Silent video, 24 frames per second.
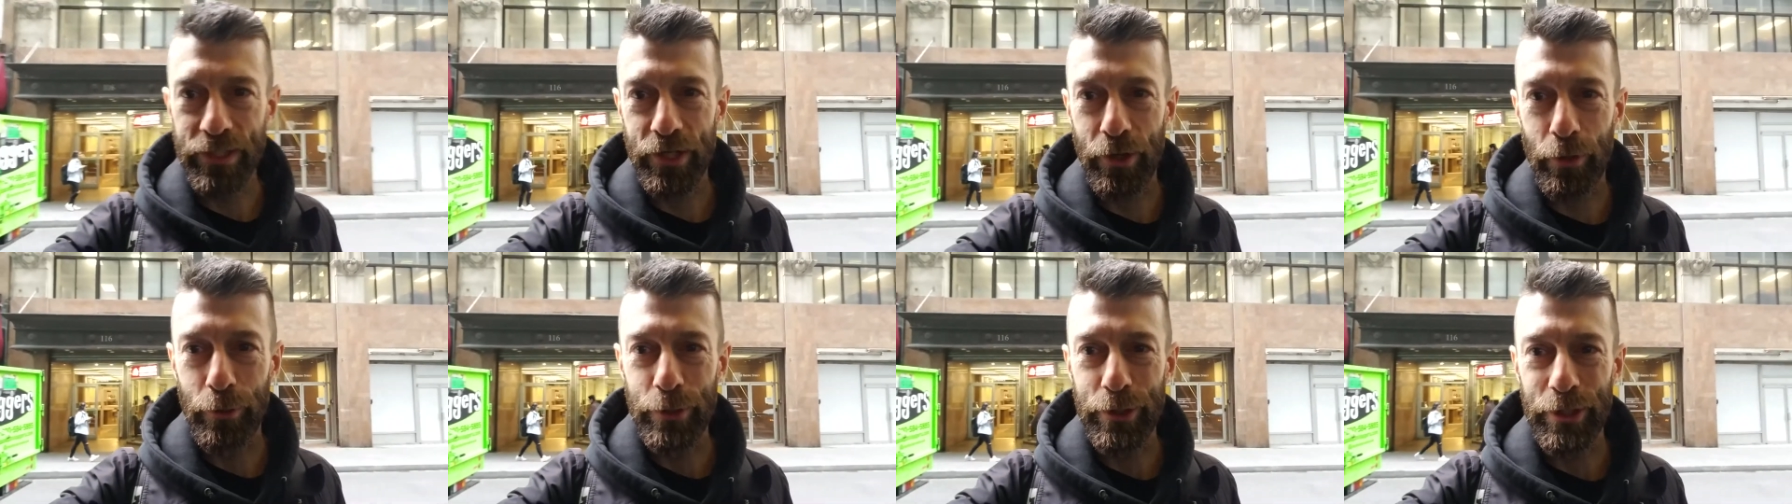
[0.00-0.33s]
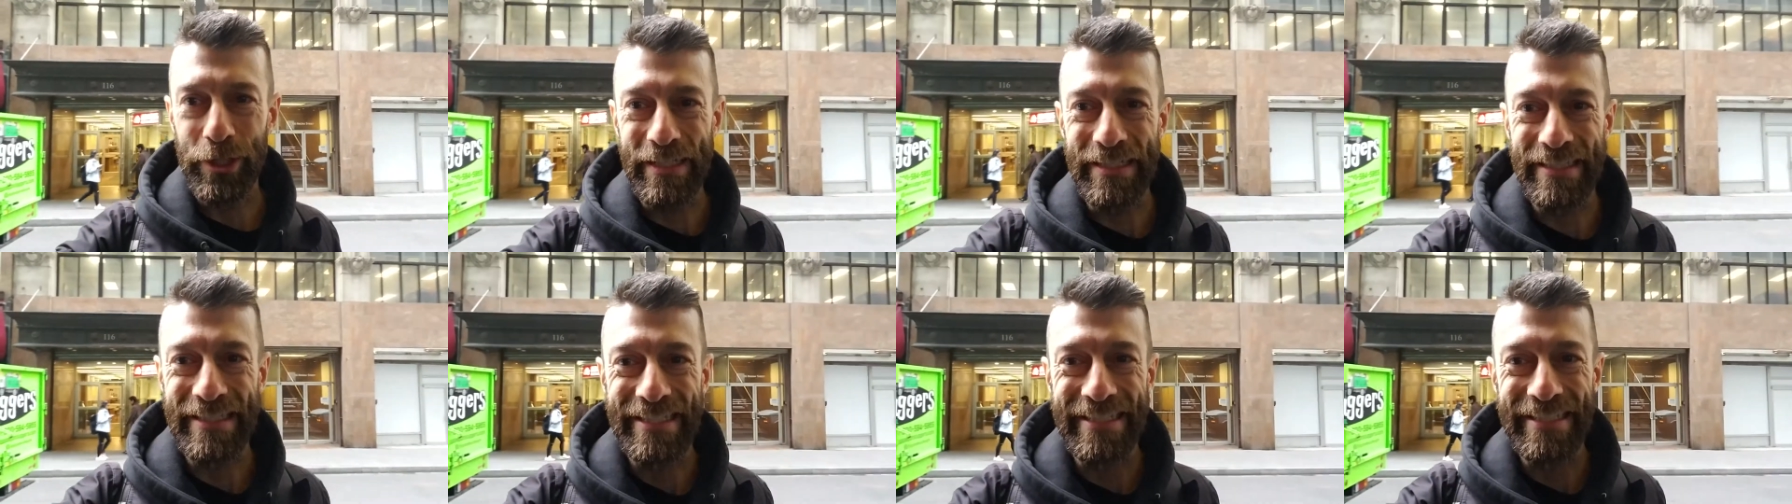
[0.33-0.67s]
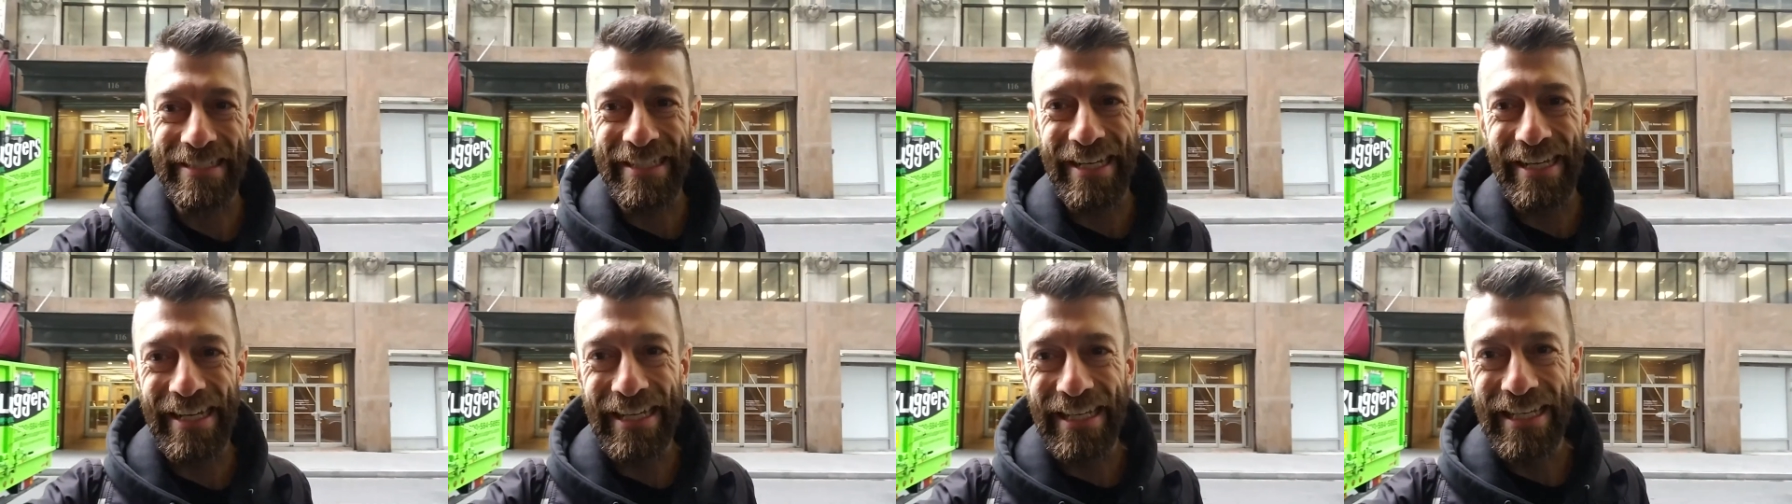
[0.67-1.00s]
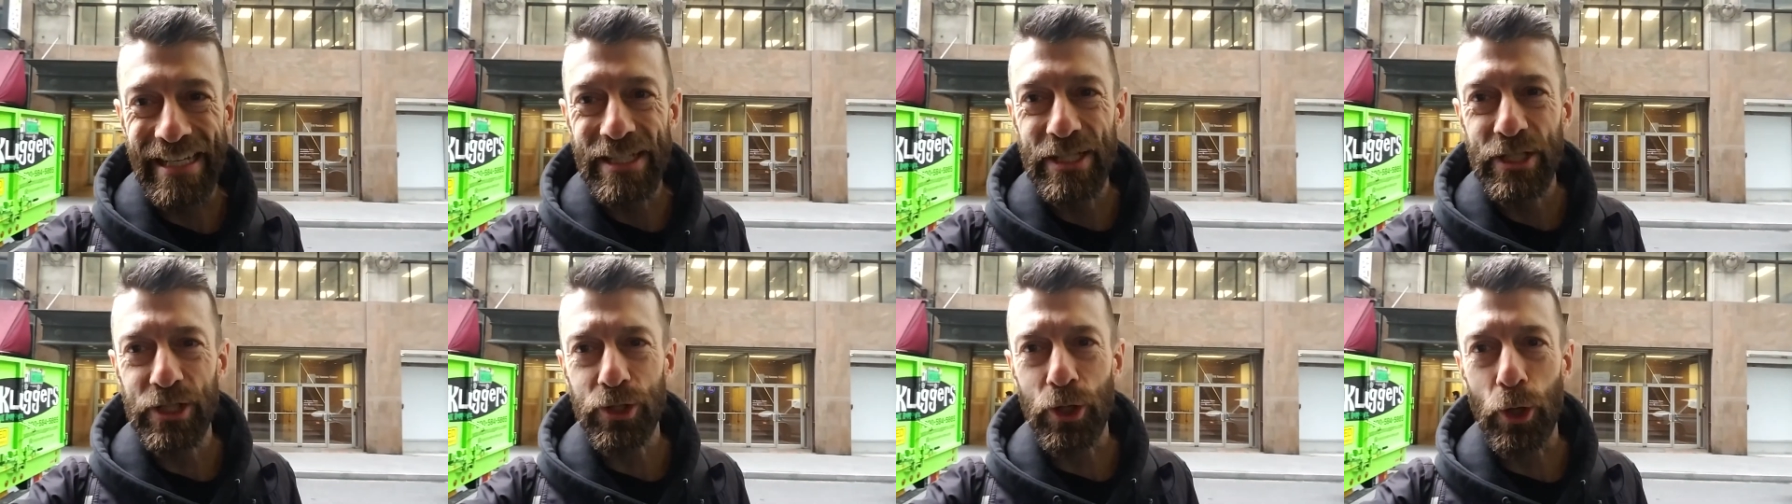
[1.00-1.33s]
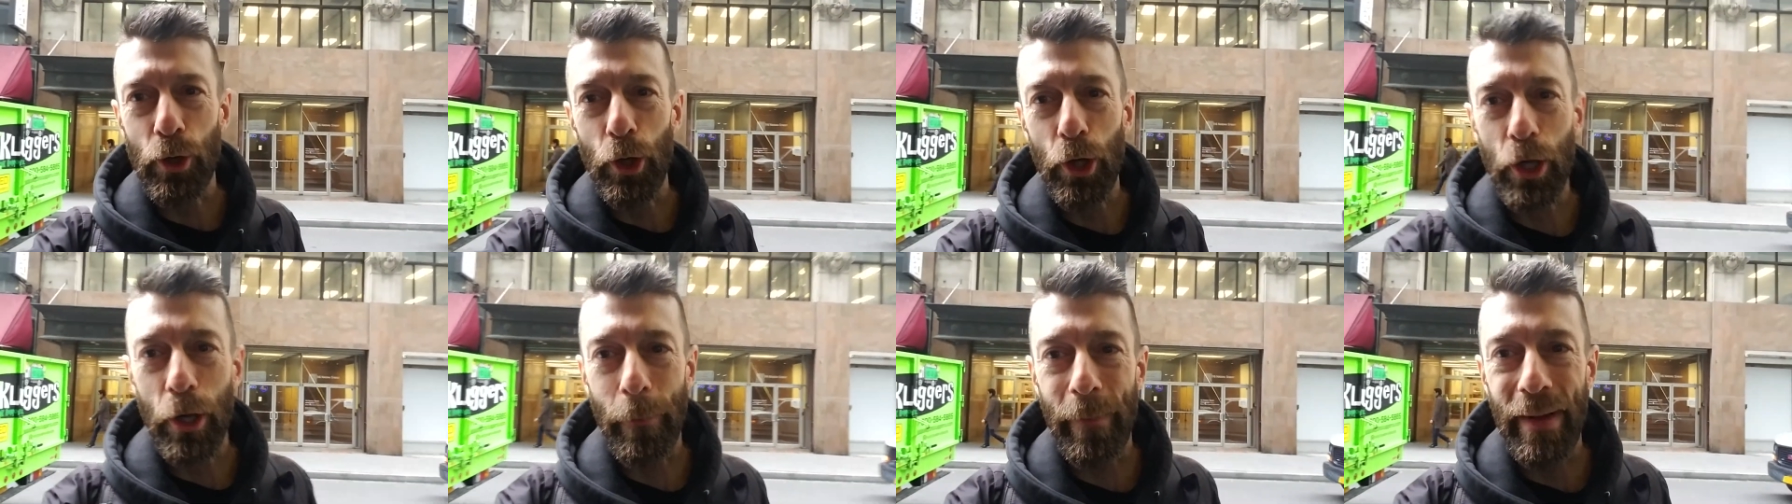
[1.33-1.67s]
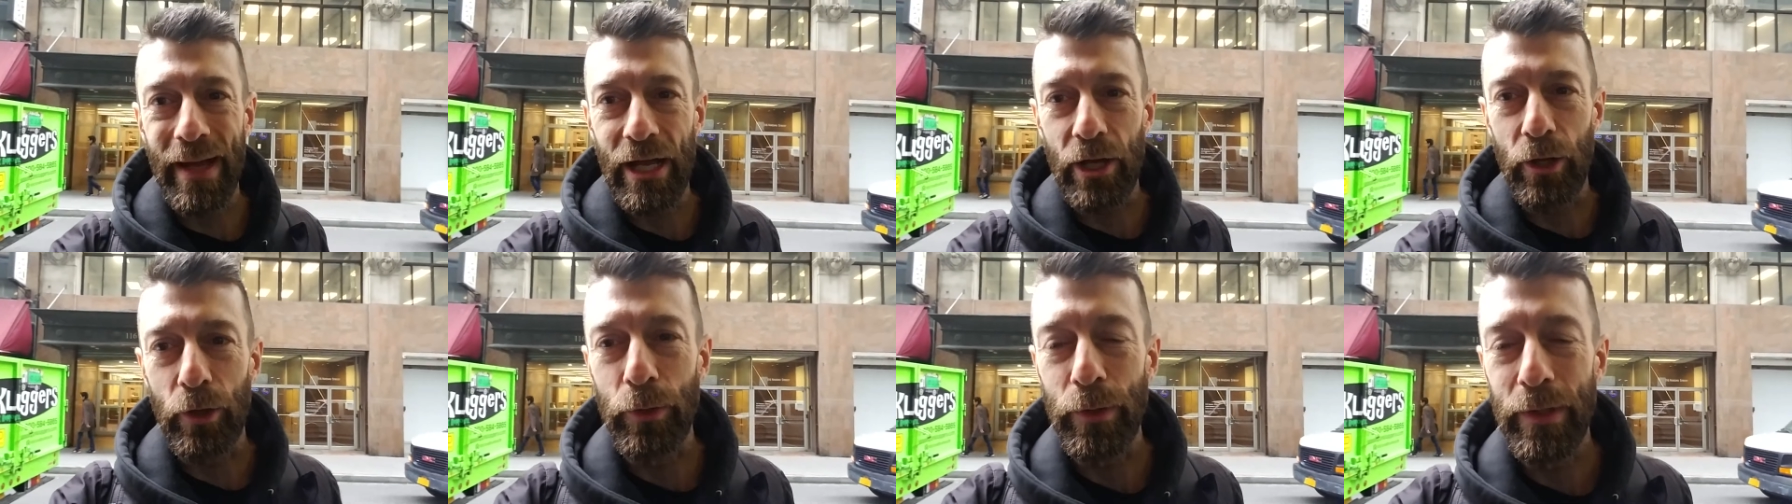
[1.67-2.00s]
Coaching, and today let's talk
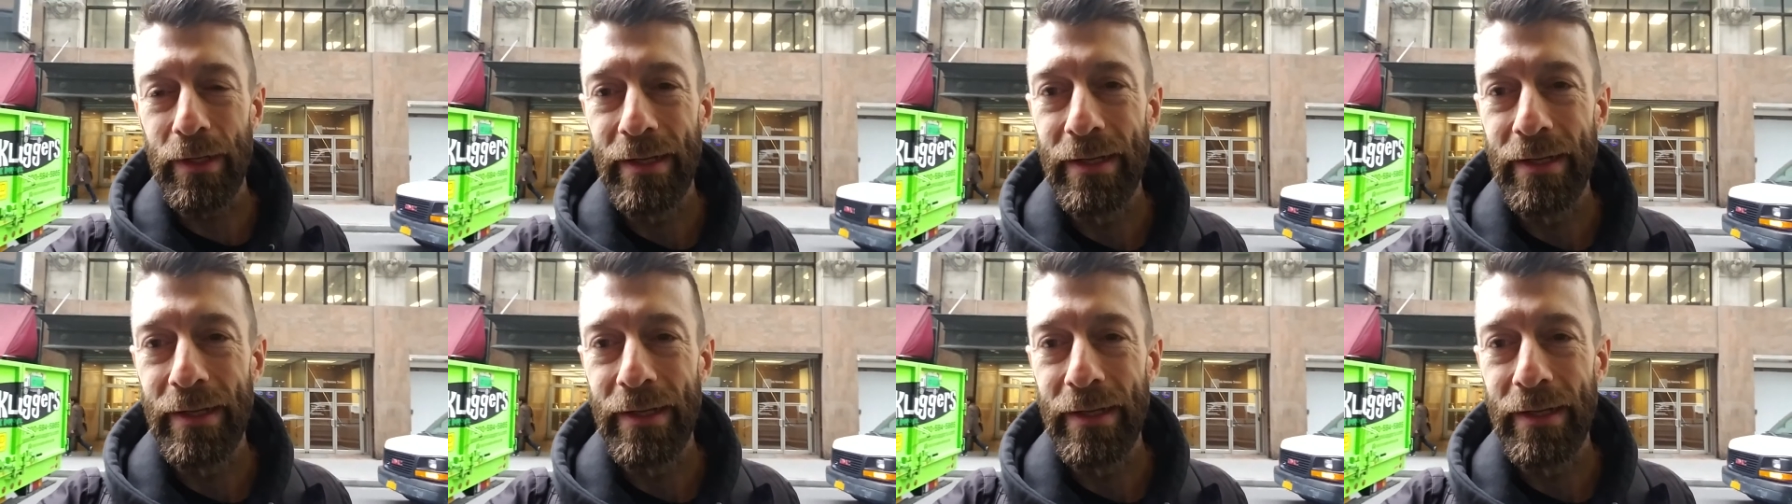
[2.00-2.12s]
about